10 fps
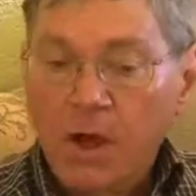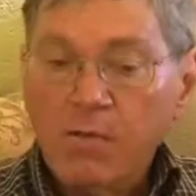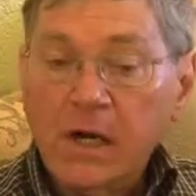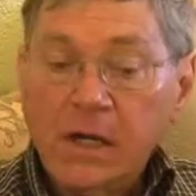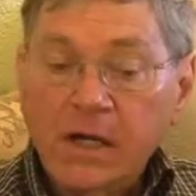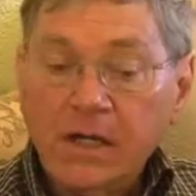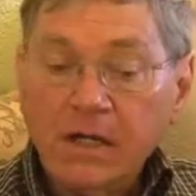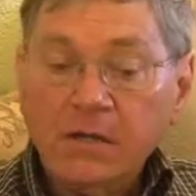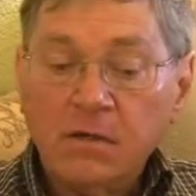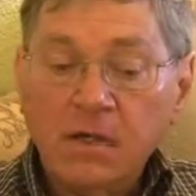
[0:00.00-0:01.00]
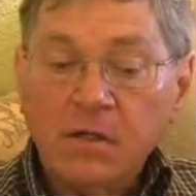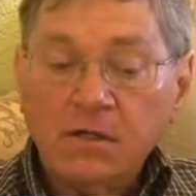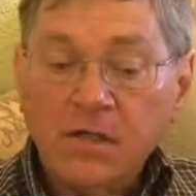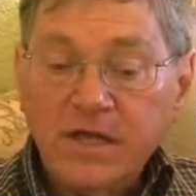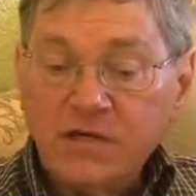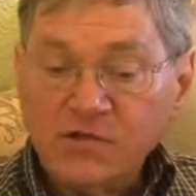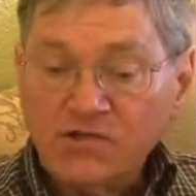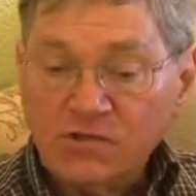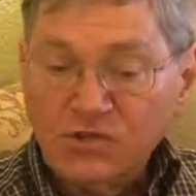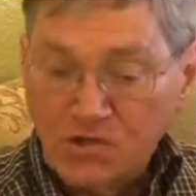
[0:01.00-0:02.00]
American
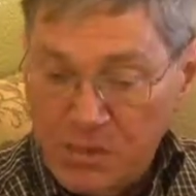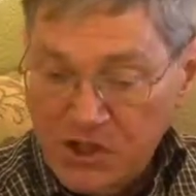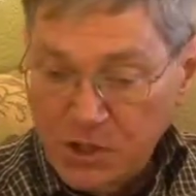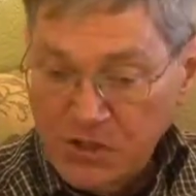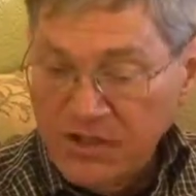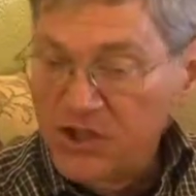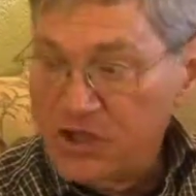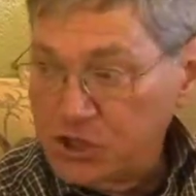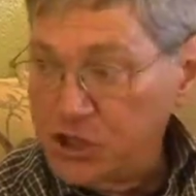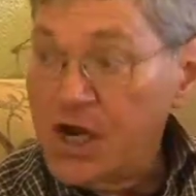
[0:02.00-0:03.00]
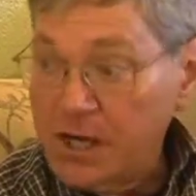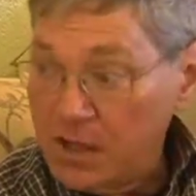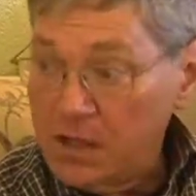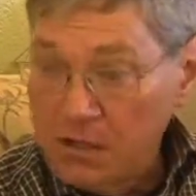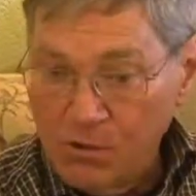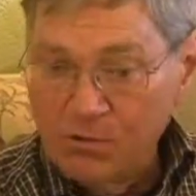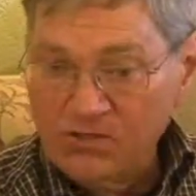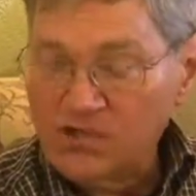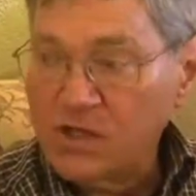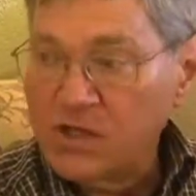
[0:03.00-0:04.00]
leaders, especially Dick Cheney, who
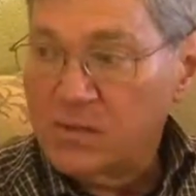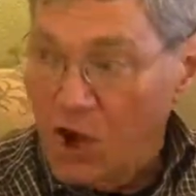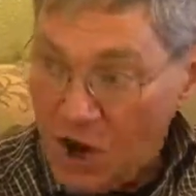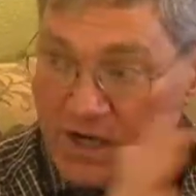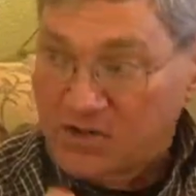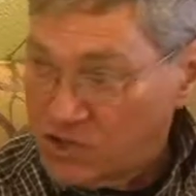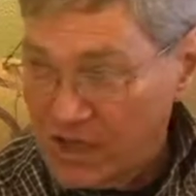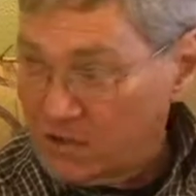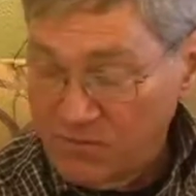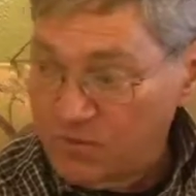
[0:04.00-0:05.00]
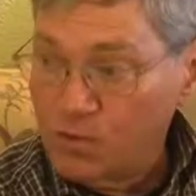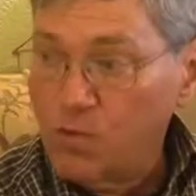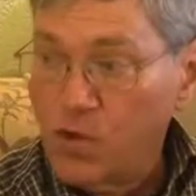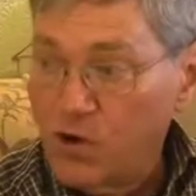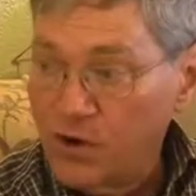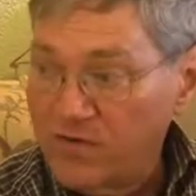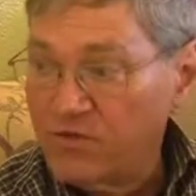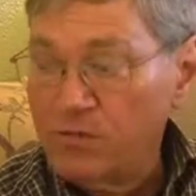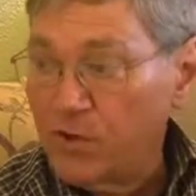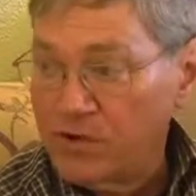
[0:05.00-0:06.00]
was the architect of the war,
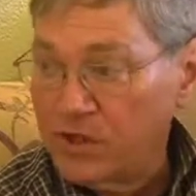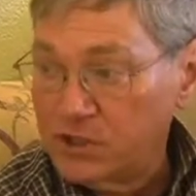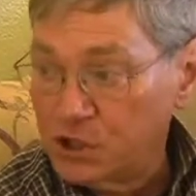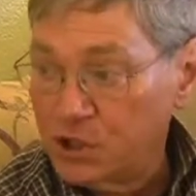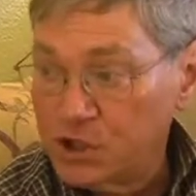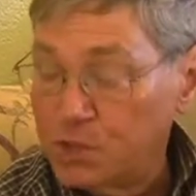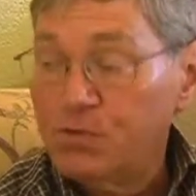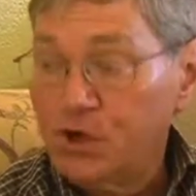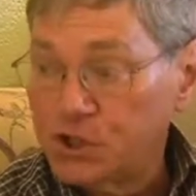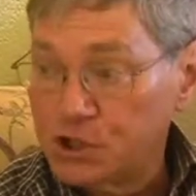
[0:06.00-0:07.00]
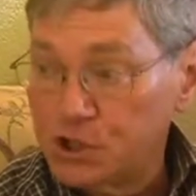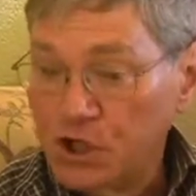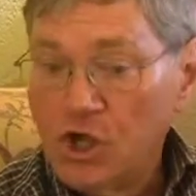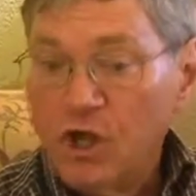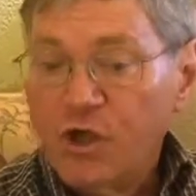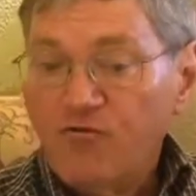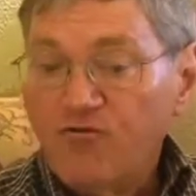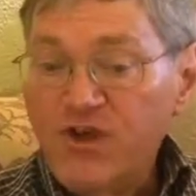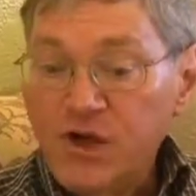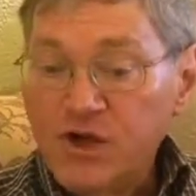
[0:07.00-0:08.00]
even more than George Bush,
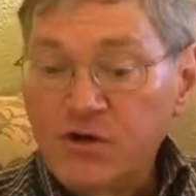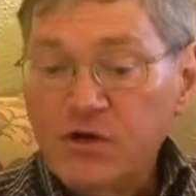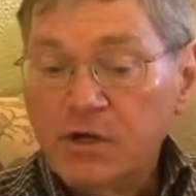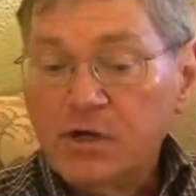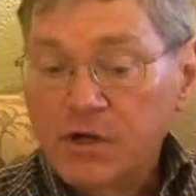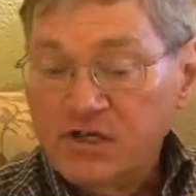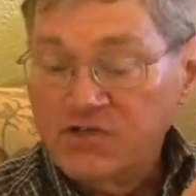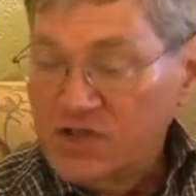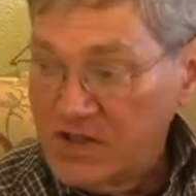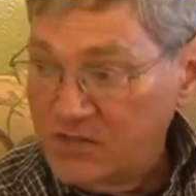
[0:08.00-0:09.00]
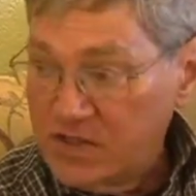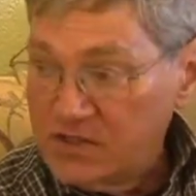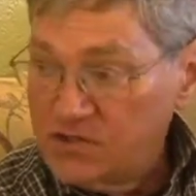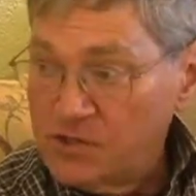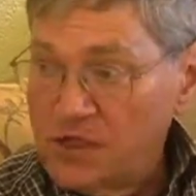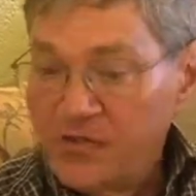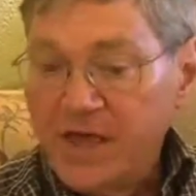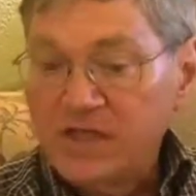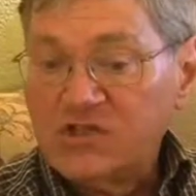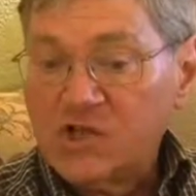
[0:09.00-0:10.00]
feared, and he said this,
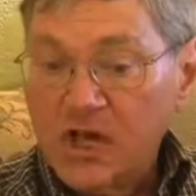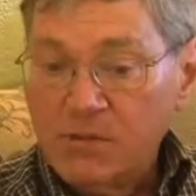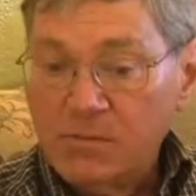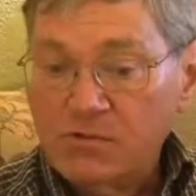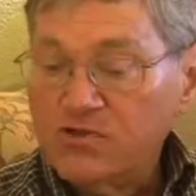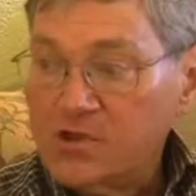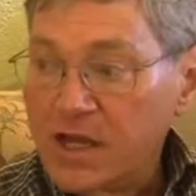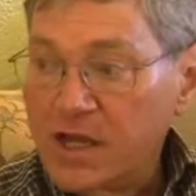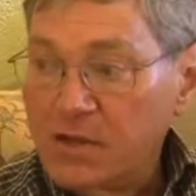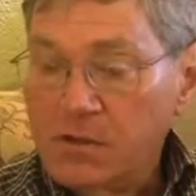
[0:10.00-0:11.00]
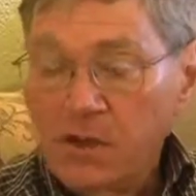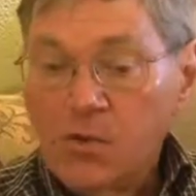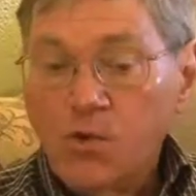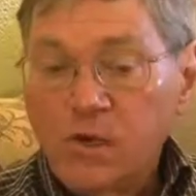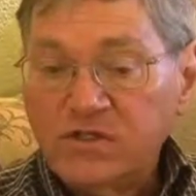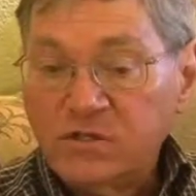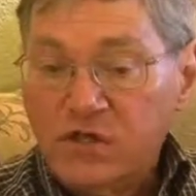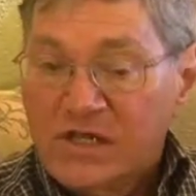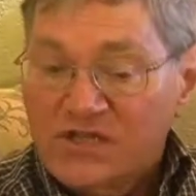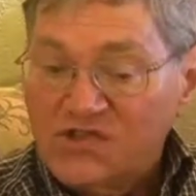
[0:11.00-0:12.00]
that Saddam Hussein would
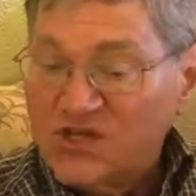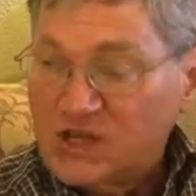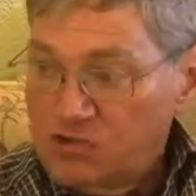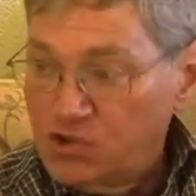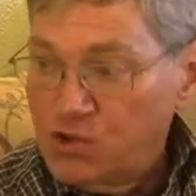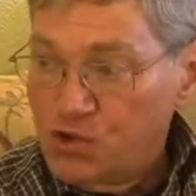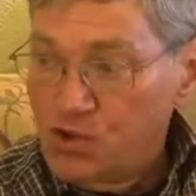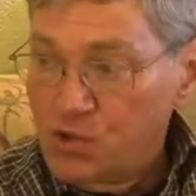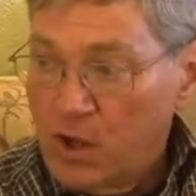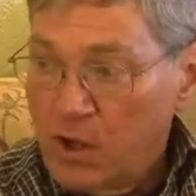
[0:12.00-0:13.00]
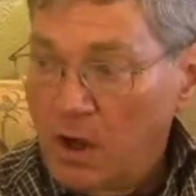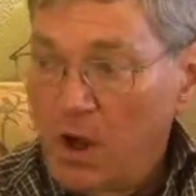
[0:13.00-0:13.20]
seek to